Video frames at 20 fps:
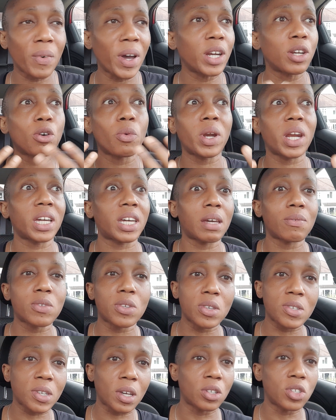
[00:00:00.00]
I know when I came to
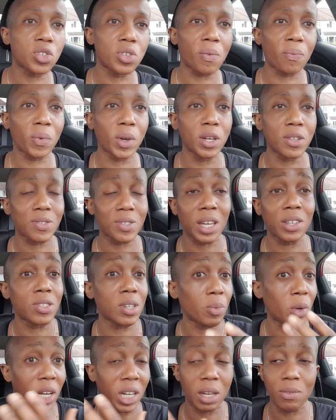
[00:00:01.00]
this country first, as
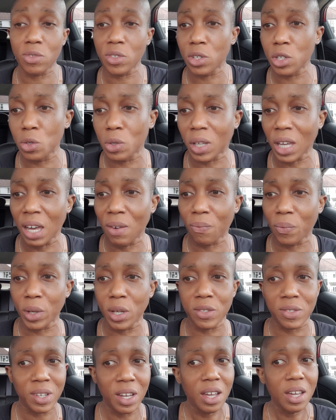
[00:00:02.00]
in when I came to the U K
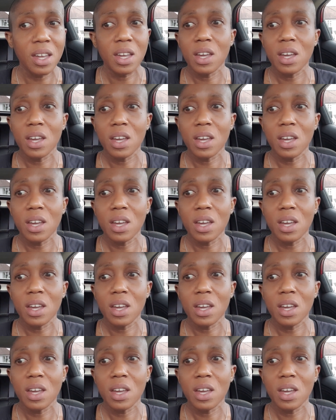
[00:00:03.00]
first,